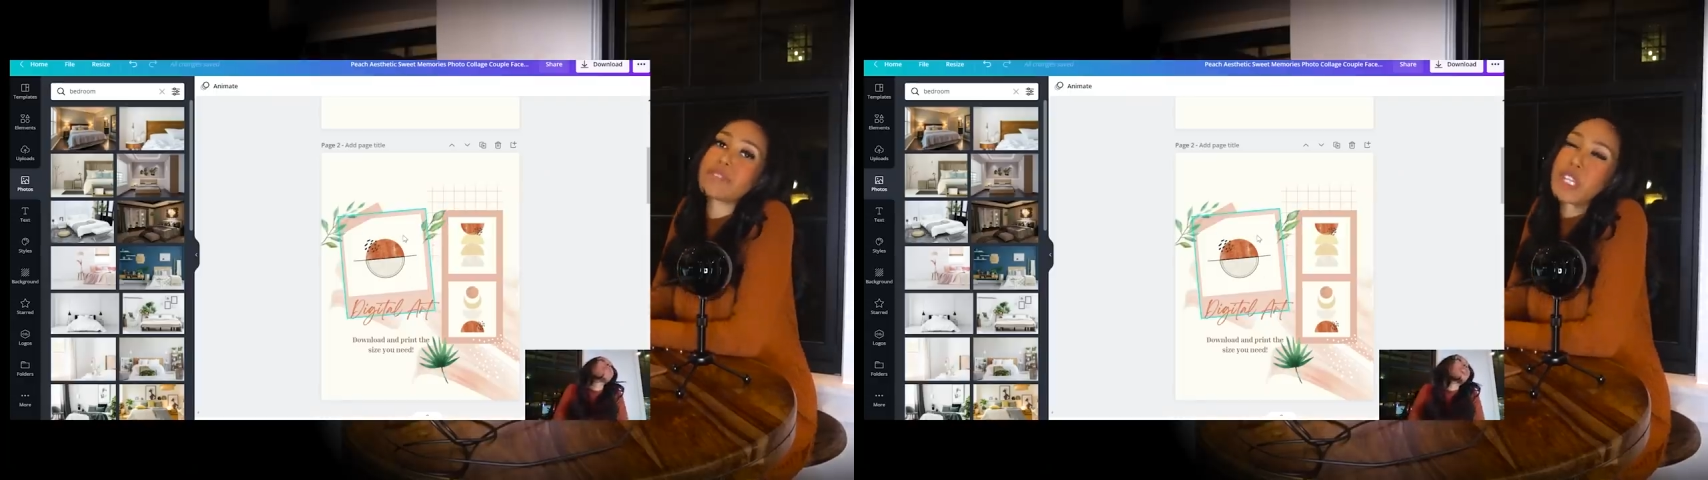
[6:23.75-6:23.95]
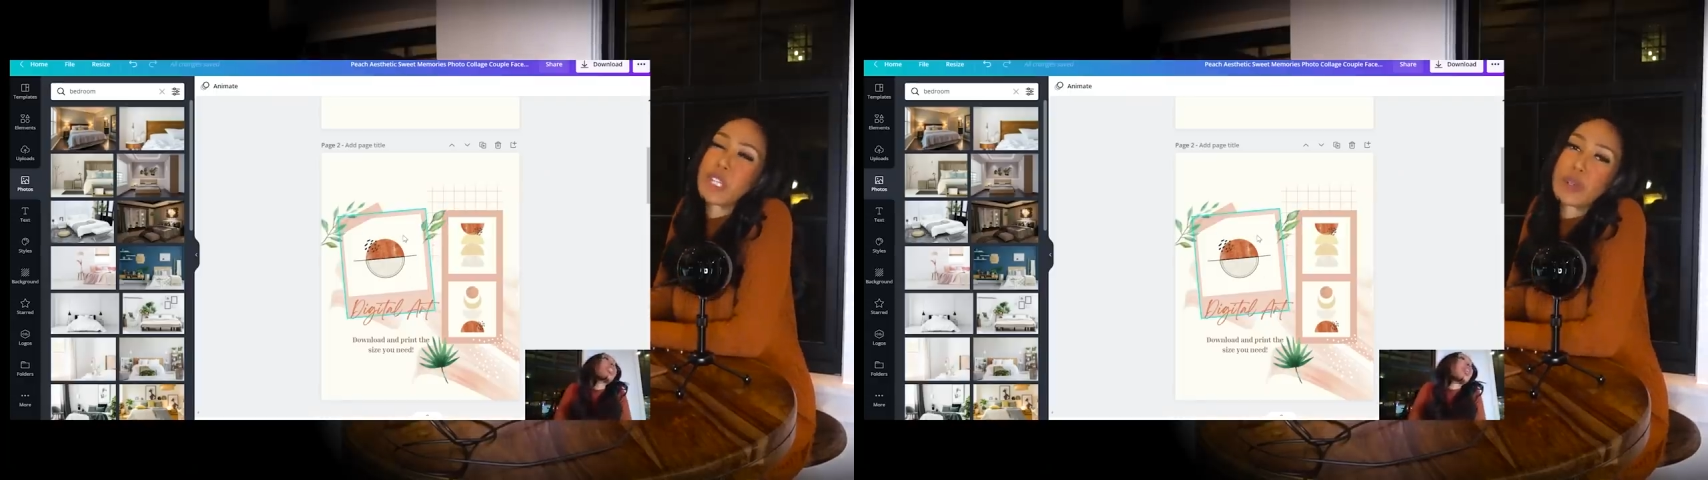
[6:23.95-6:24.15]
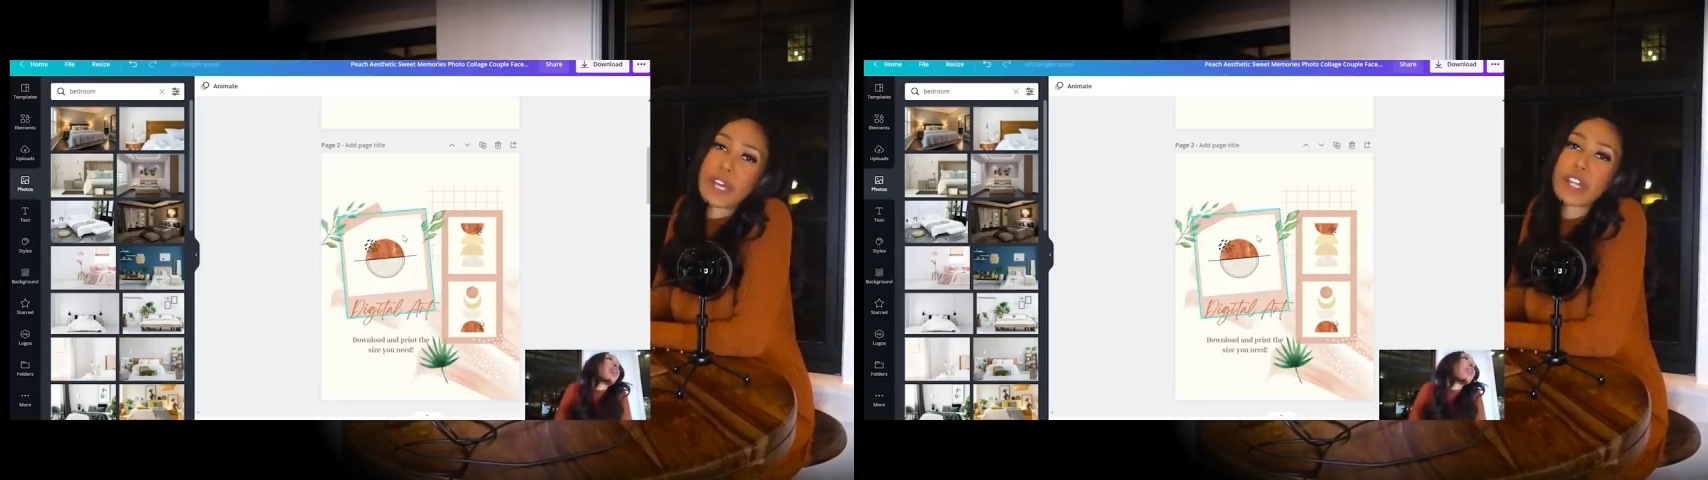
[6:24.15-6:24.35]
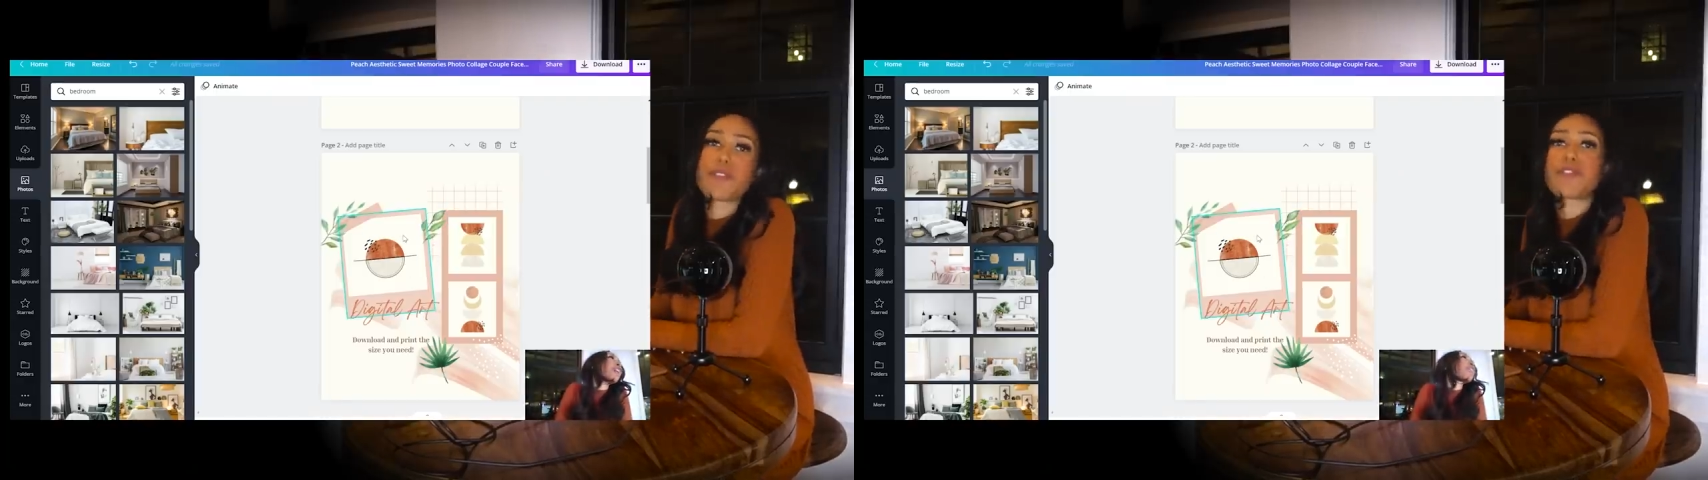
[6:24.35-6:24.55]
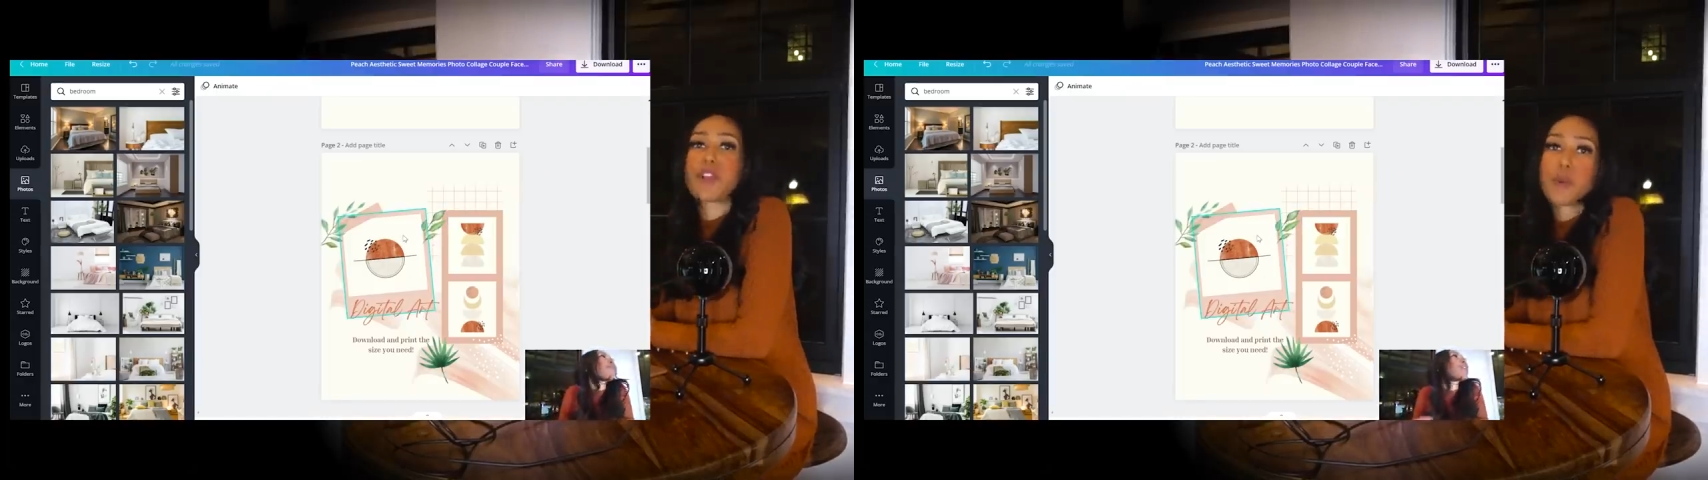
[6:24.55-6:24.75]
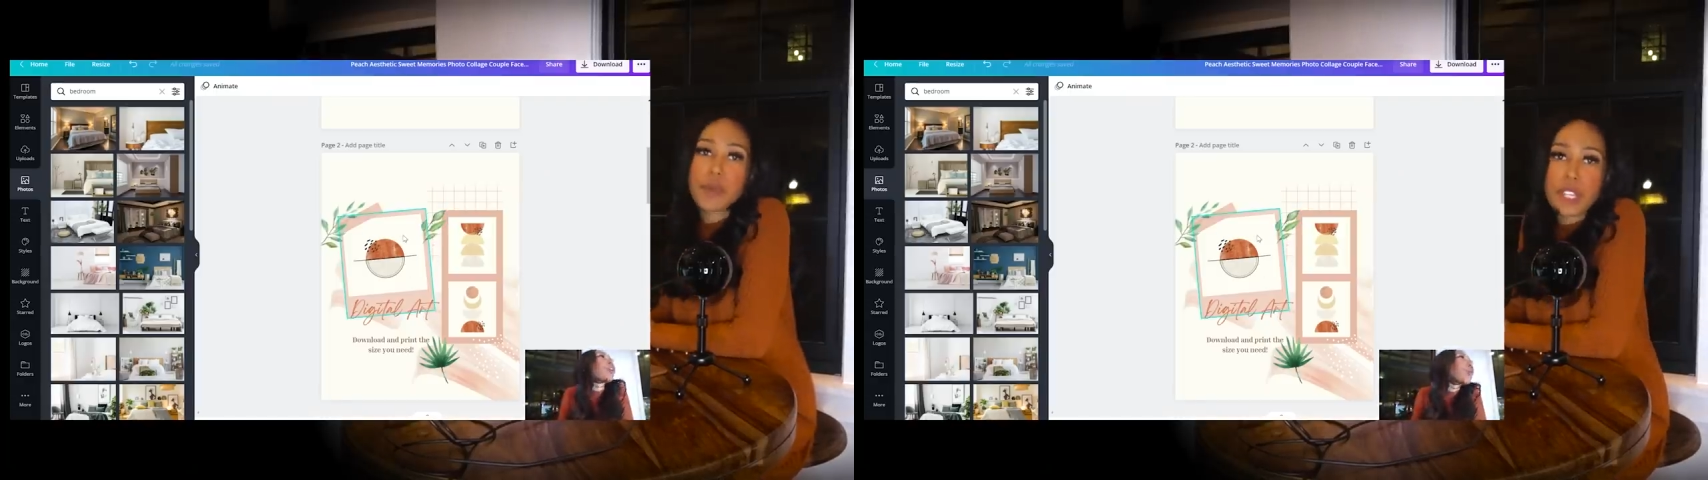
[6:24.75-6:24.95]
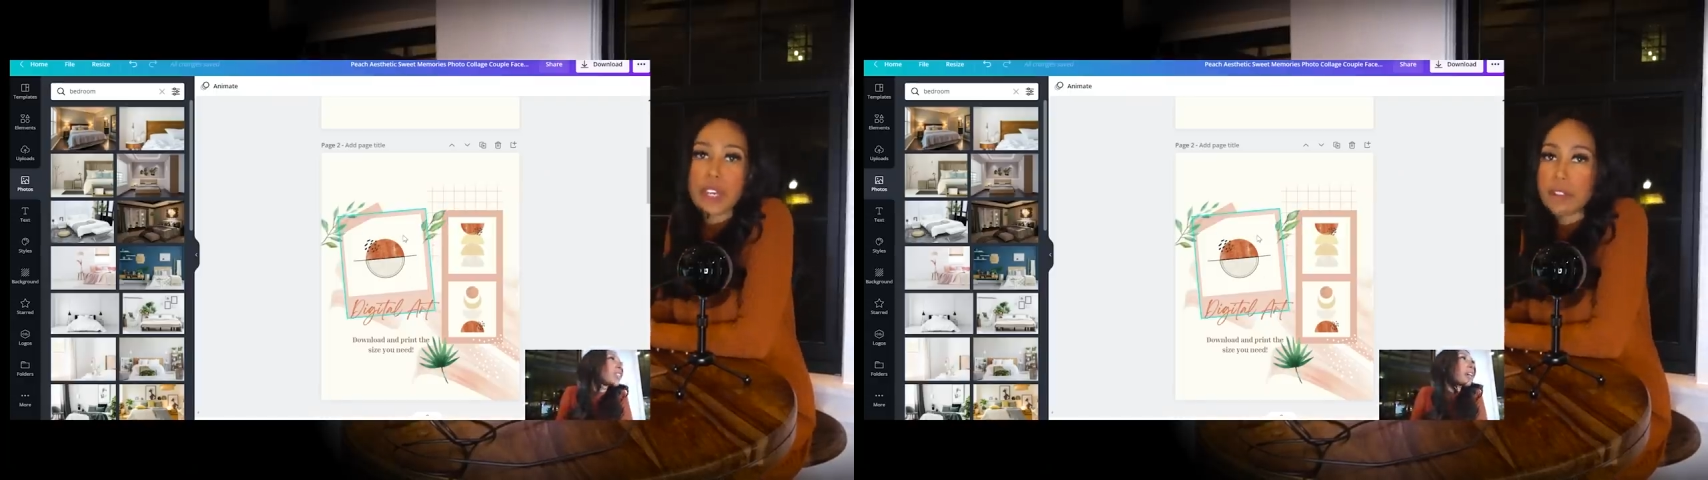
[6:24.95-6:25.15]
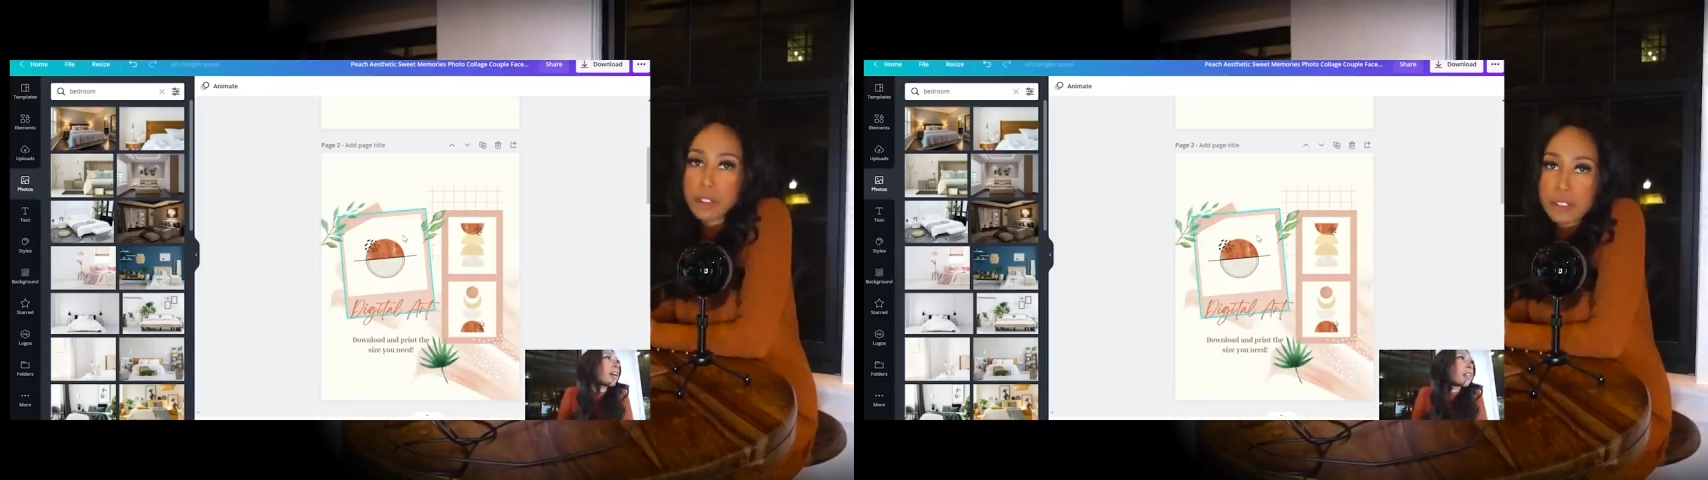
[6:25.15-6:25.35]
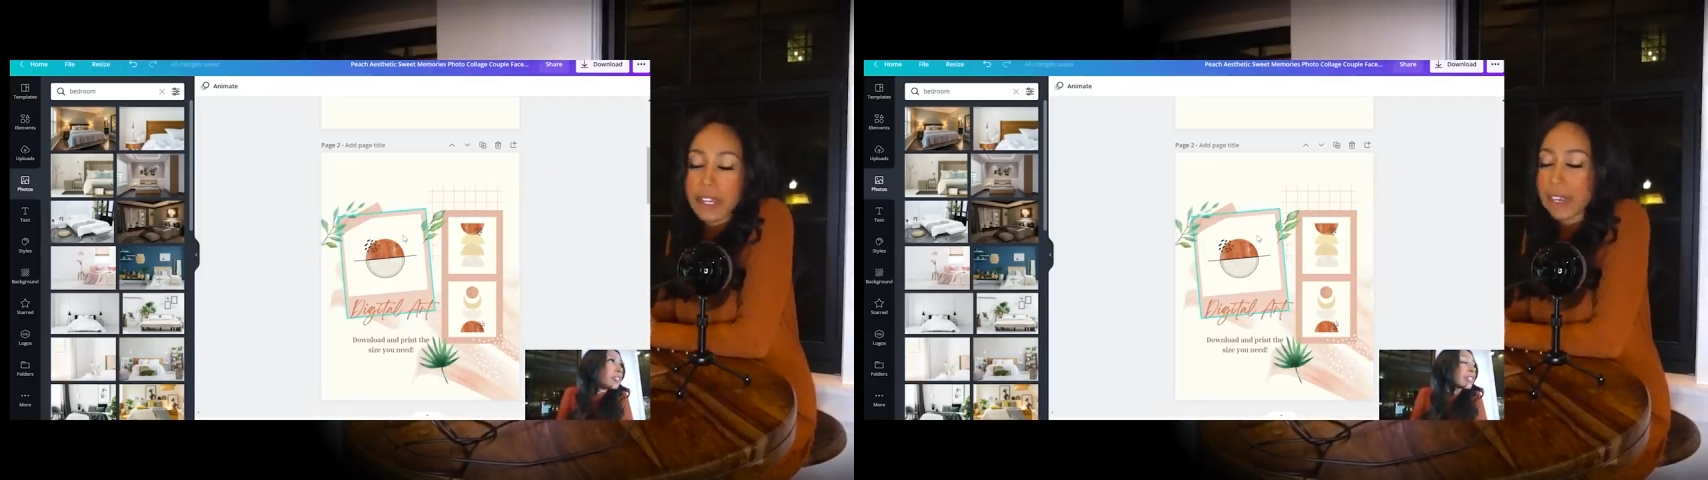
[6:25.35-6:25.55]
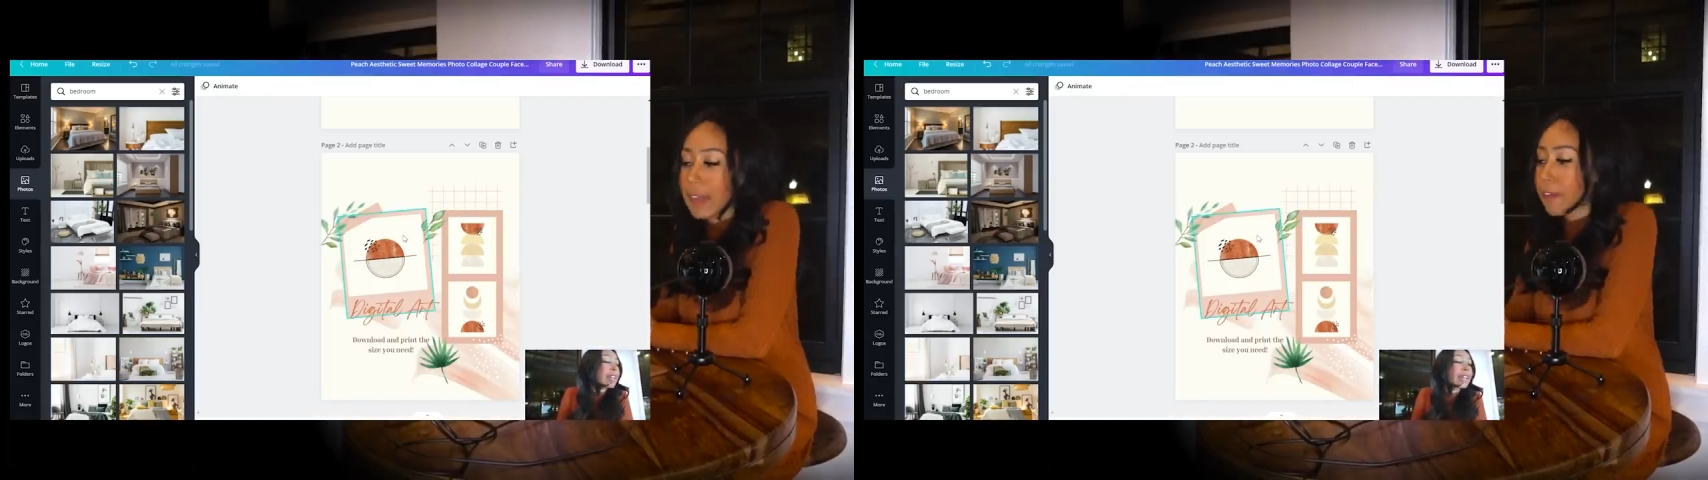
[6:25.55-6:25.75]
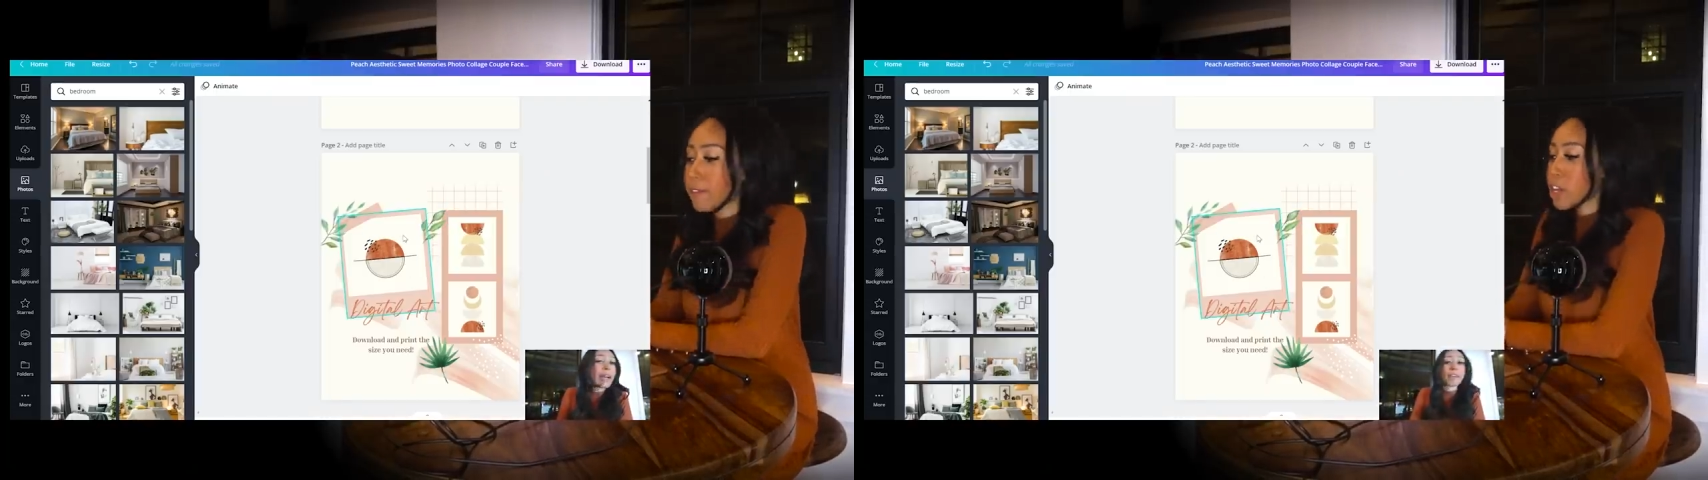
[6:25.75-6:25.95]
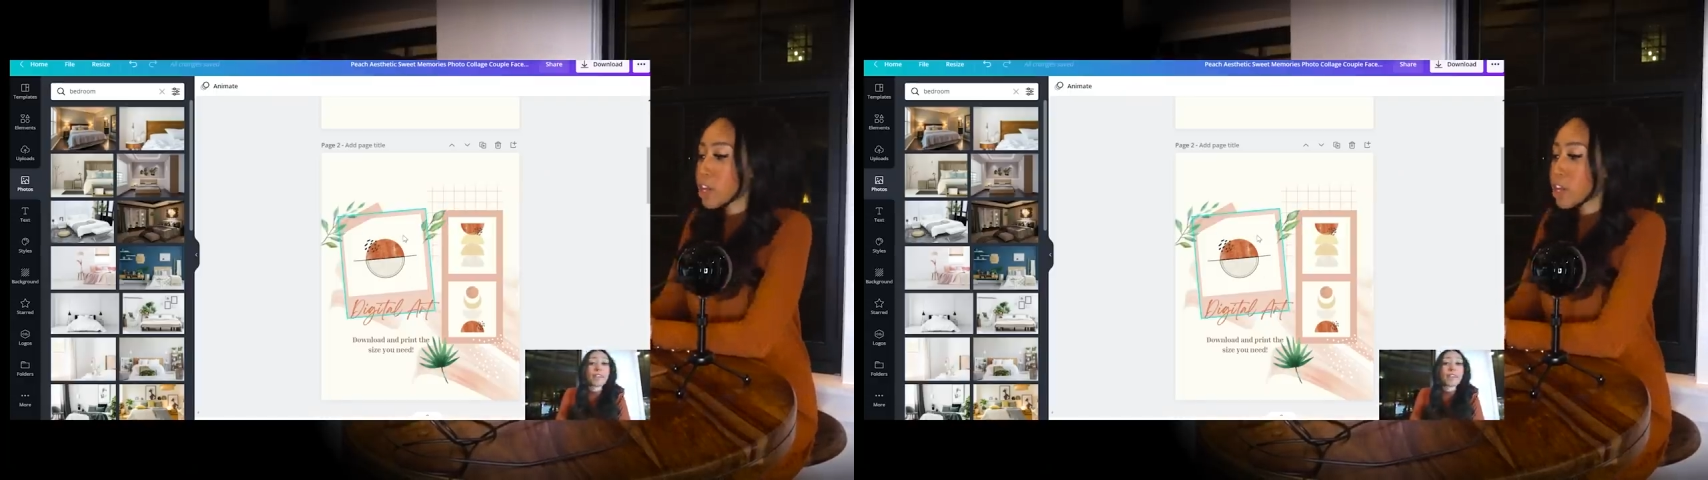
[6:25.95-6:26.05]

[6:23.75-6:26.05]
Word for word: you know, kind of flow with the colors that I have.